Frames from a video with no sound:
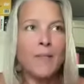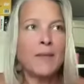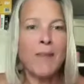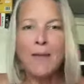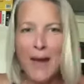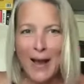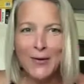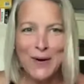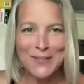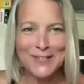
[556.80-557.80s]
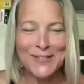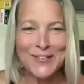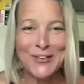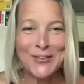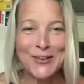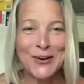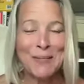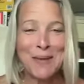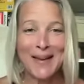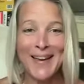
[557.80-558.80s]
mean, my background is physical
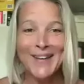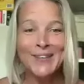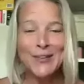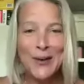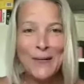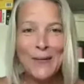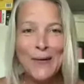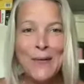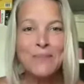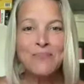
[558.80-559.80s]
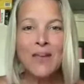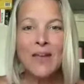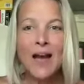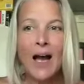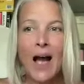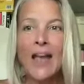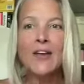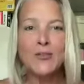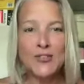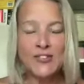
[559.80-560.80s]
therapy. So
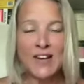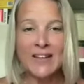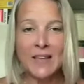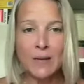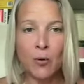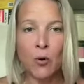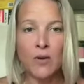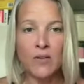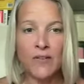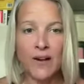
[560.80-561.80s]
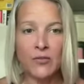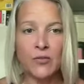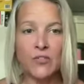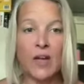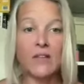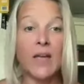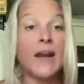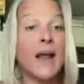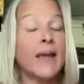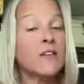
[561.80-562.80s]
understand the importance of exercise.
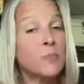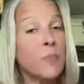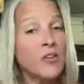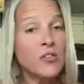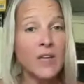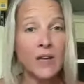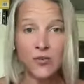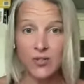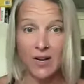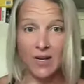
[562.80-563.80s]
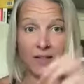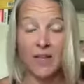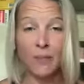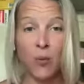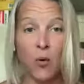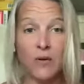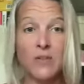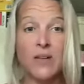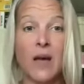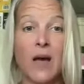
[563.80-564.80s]
And I especially understand the
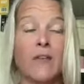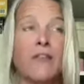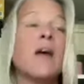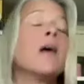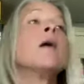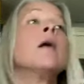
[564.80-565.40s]
importance of